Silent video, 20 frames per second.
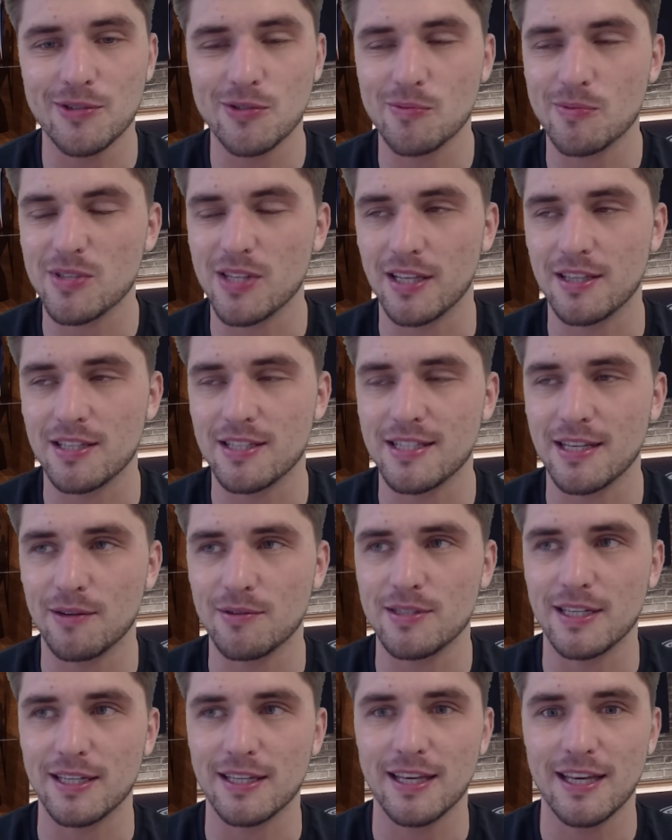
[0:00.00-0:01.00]
It's almost like the
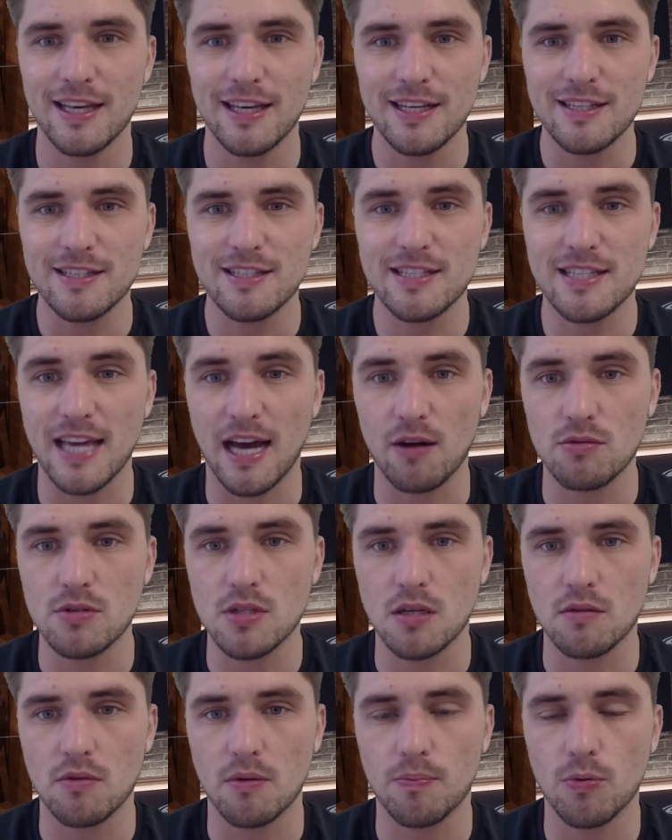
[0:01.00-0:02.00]
Celtic
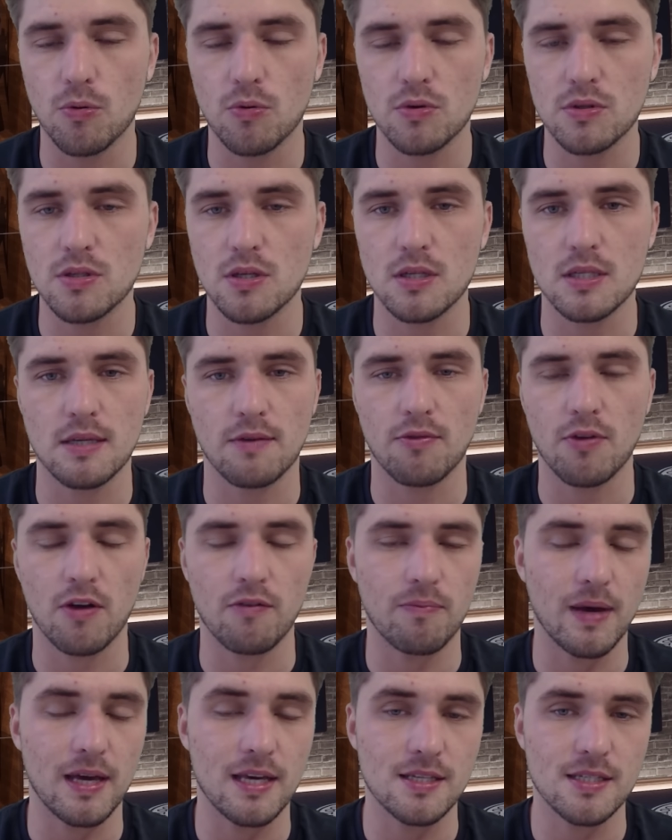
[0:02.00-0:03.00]
scouting reporters have
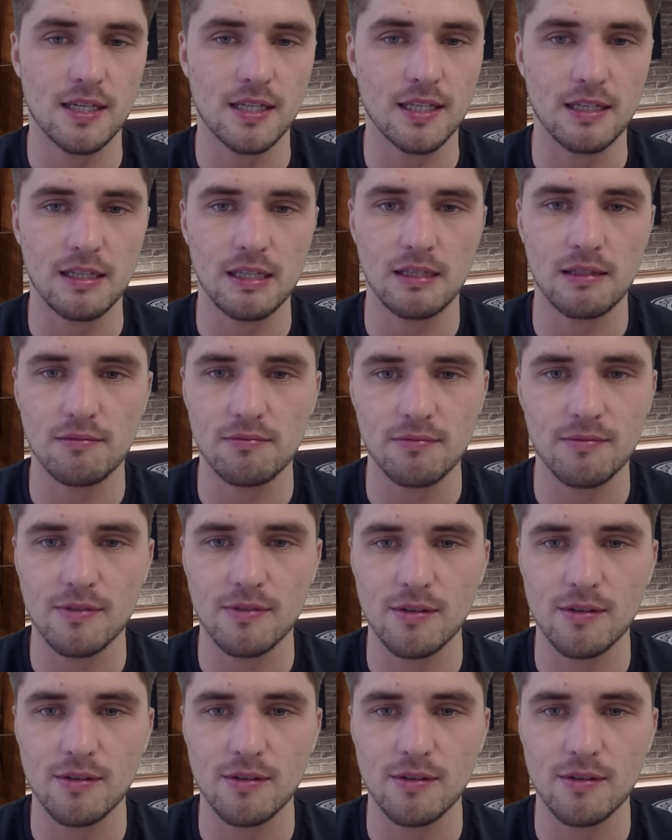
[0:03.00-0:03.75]
basically